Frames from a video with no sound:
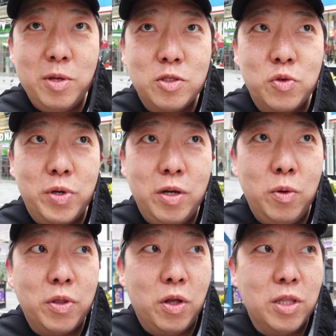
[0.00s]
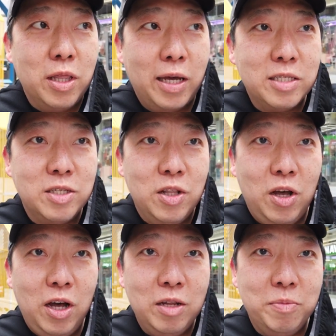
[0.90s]
bit surreal with all the lights
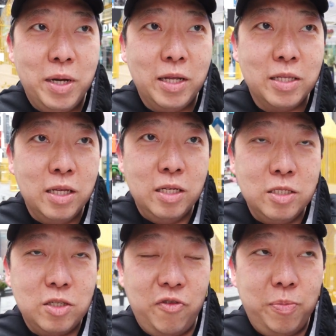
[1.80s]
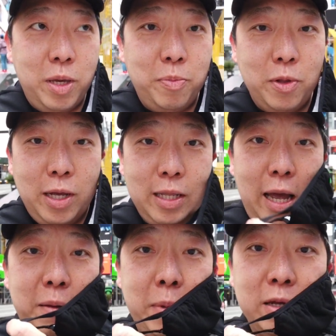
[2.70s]
still on, but just a few people, and
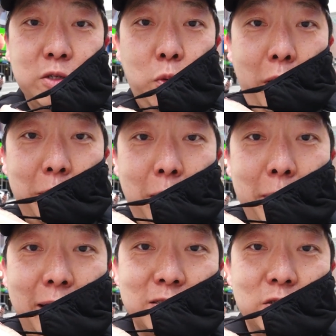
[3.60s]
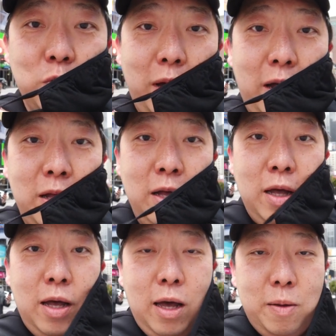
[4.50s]
I'm actually wearing my mask as well.
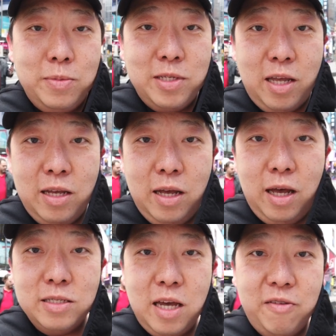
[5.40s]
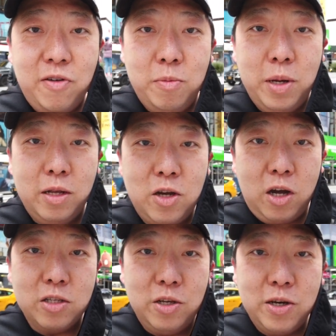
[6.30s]
Um, aside from uh,
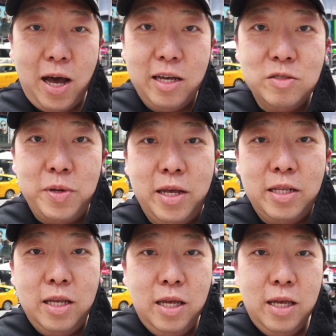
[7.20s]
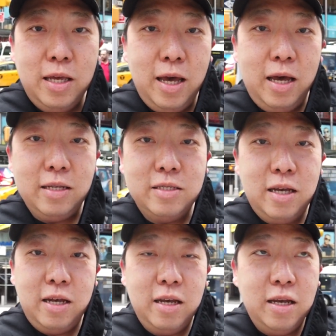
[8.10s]
talking to you guys, but yeah,
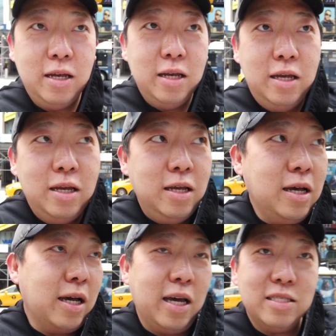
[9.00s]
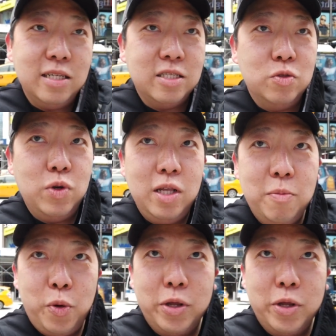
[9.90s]
it's a. I guess it's really